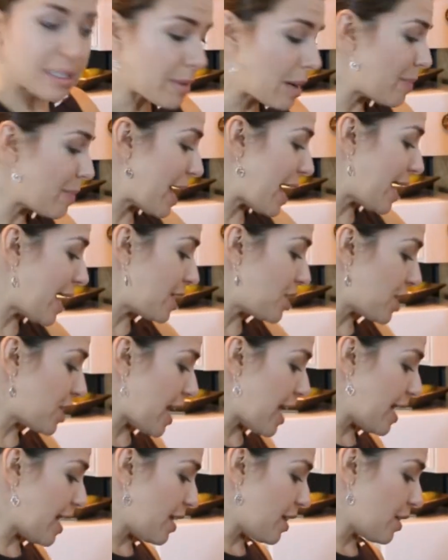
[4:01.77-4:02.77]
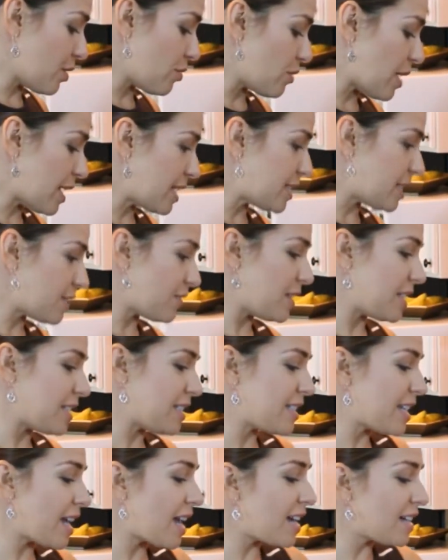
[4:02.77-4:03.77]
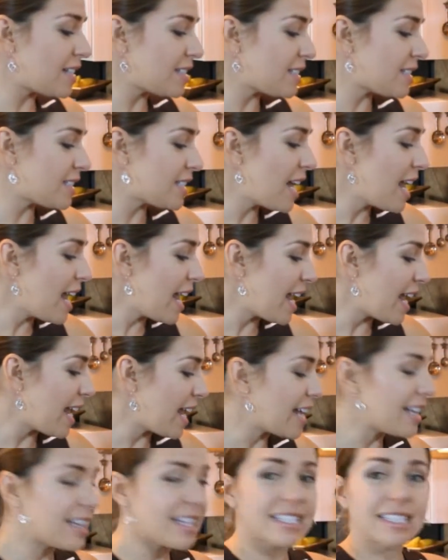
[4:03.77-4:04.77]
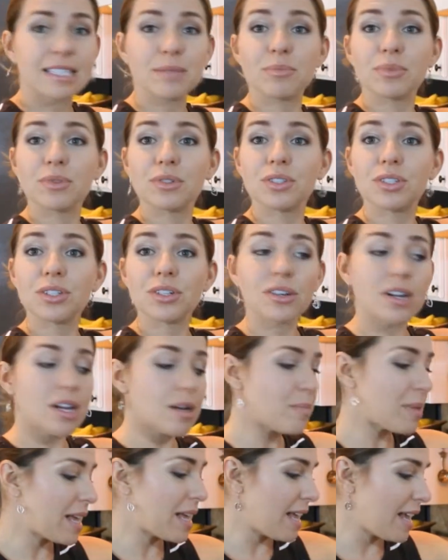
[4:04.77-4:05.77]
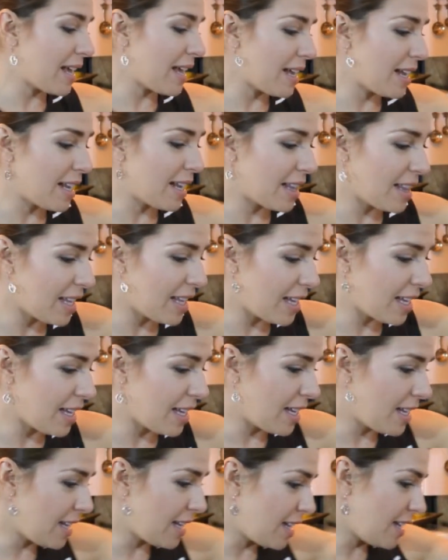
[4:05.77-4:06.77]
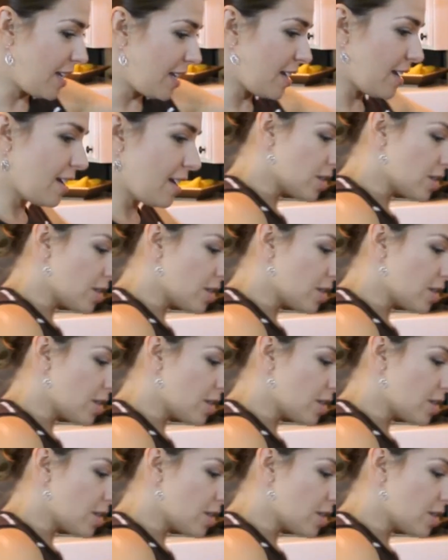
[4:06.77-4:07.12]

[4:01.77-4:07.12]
of my batch, add the rest of the zest and the simple syrup and the